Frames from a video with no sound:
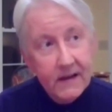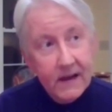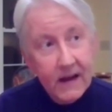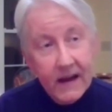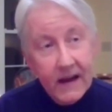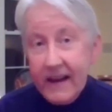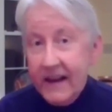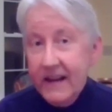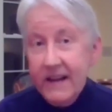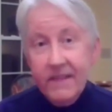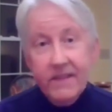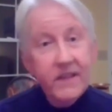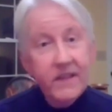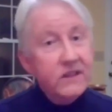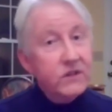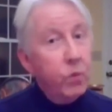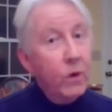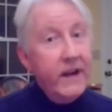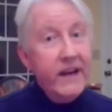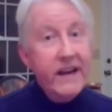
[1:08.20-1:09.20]
Again,
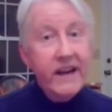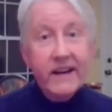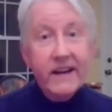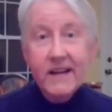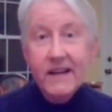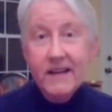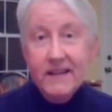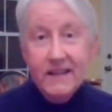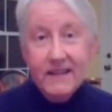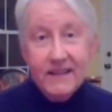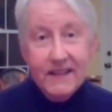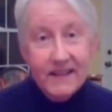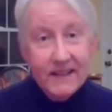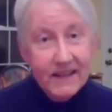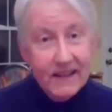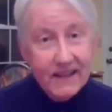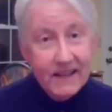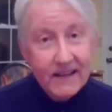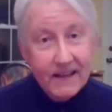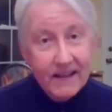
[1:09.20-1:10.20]
this week,
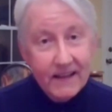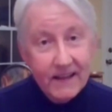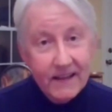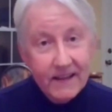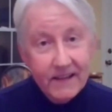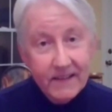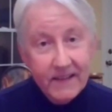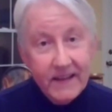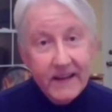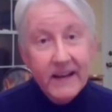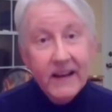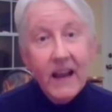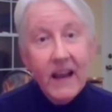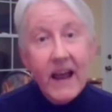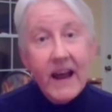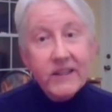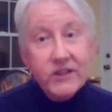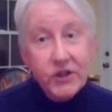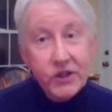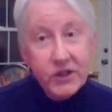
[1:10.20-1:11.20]
the
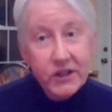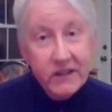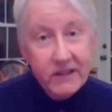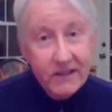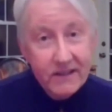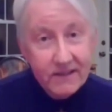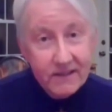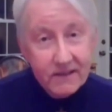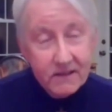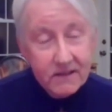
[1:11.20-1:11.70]
election.